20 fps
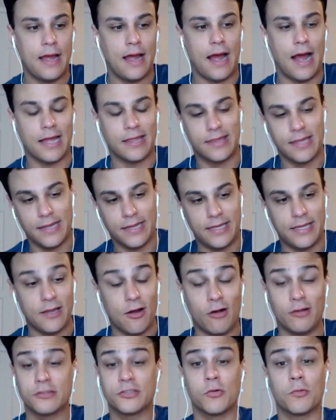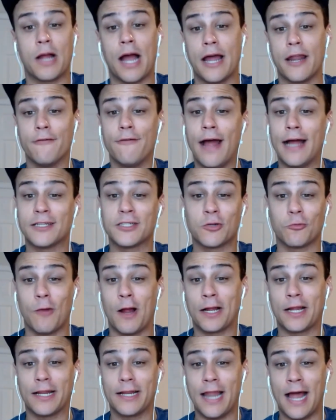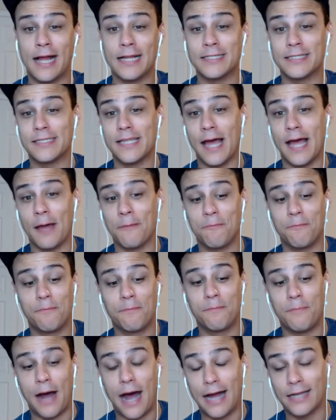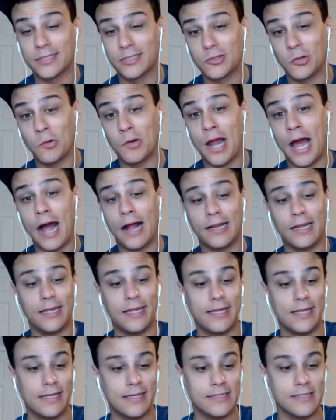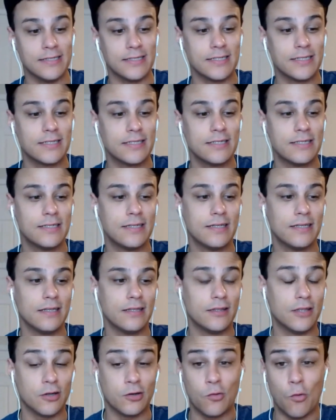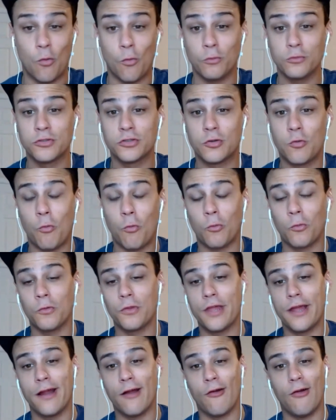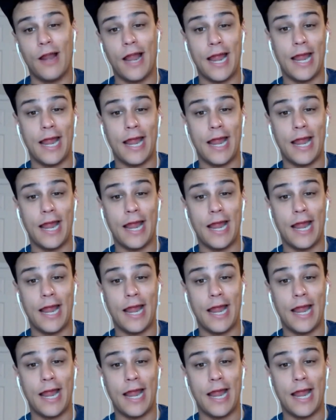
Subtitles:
I think he also kind of has to recognize that Pastrnak is the goal scorer there.